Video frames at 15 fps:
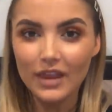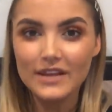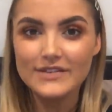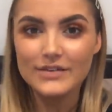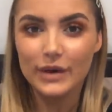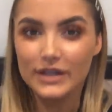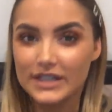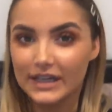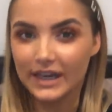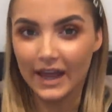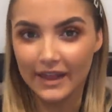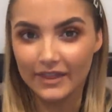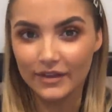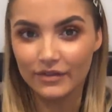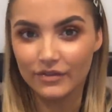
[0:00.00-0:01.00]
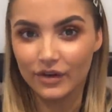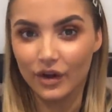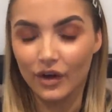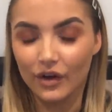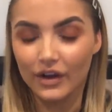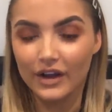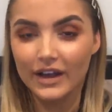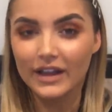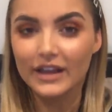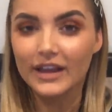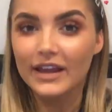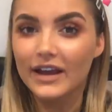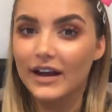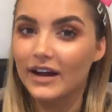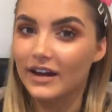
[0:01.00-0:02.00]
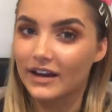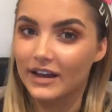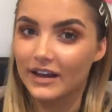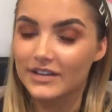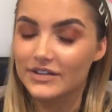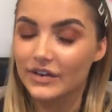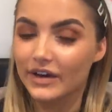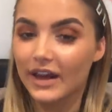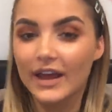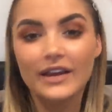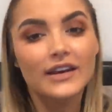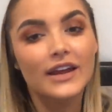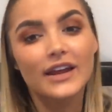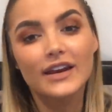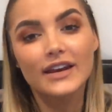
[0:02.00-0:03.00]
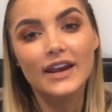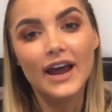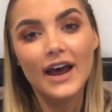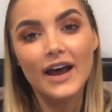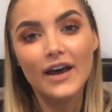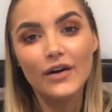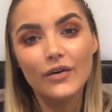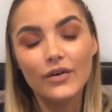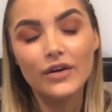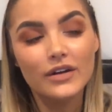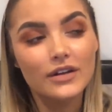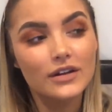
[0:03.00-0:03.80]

So I didn't end the vlog earlier, so I'm going to end it now.